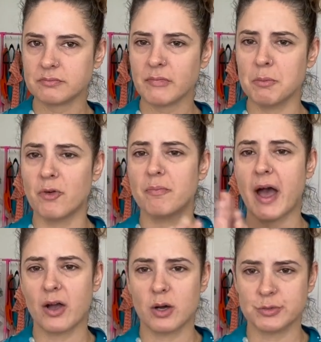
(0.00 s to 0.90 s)
moved
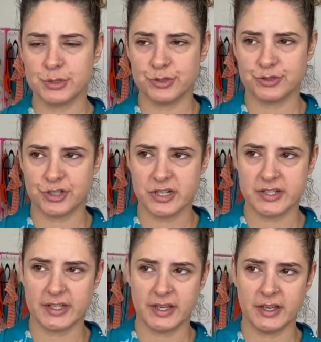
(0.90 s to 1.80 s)
back home to New
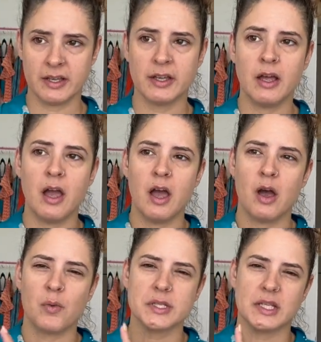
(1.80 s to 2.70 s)
Jersey,
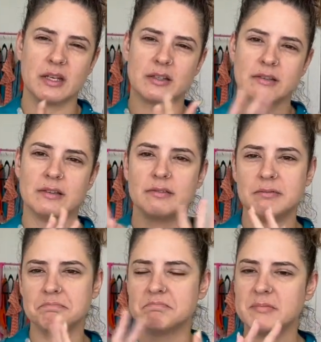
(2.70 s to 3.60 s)
was like
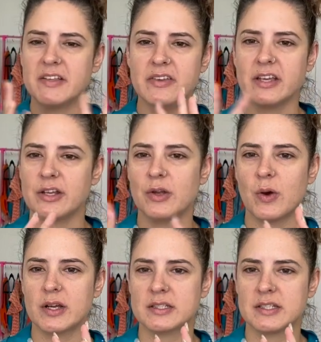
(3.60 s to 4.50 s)
living in New
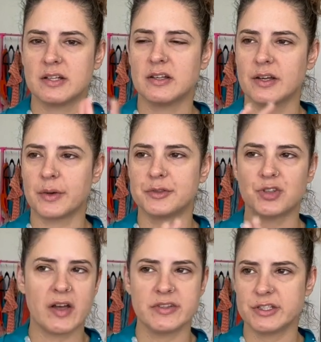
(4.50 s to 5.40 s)
York still, I go
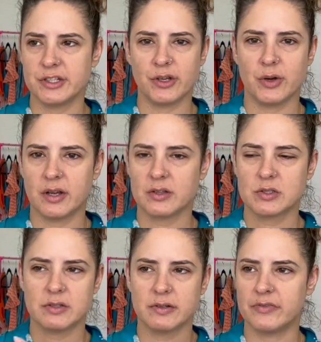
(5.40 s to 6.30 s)
drive into New York
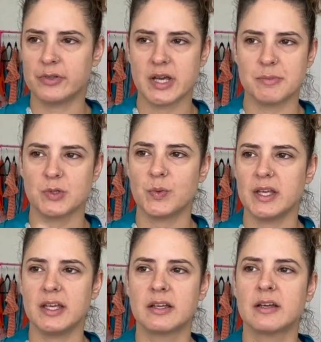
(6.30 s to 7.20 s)
a few times a
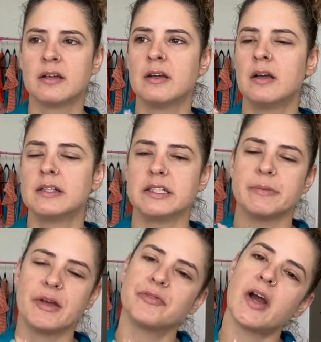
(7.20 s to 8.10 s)
week, see
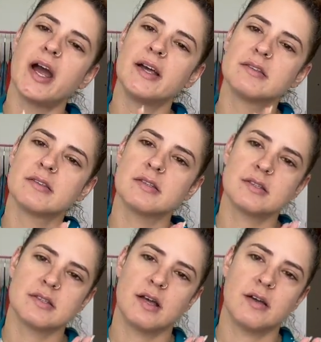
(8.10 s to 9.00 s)
my
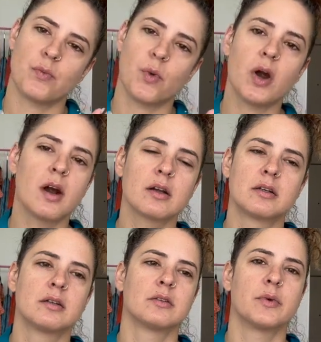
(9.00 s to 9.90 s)
friends, work,
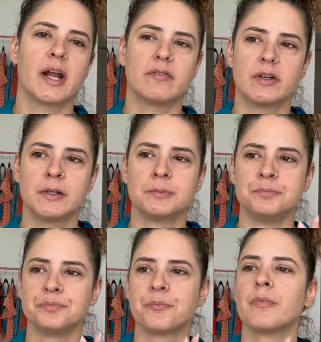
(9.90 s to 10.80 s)
whatever.
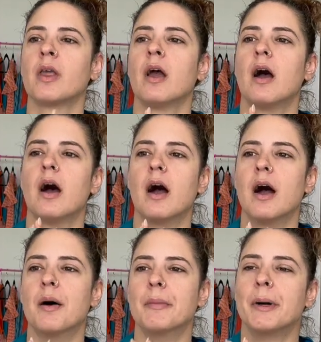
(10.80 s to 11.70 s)

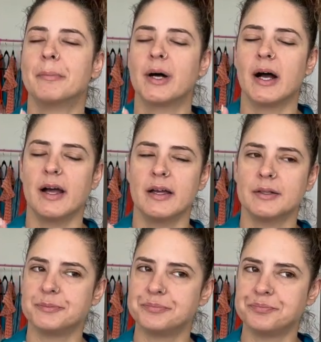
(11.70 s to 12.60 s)
Um, but